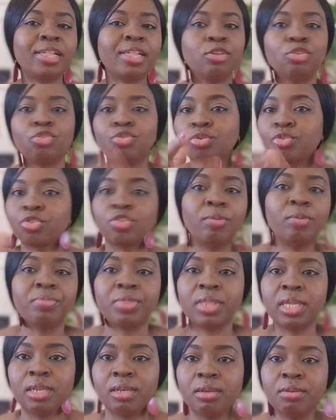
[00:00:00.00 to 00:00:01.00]
say you took
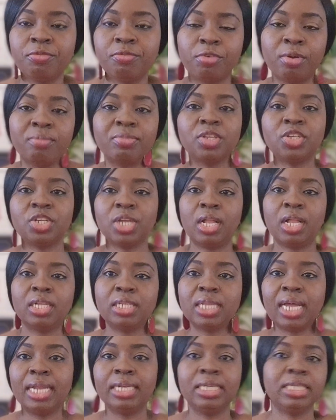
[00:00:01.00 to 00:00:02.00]
something from the
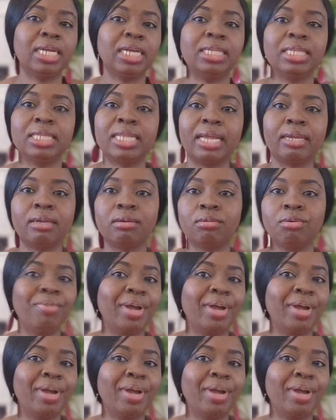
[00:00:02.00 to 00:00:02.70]
child and the child is like,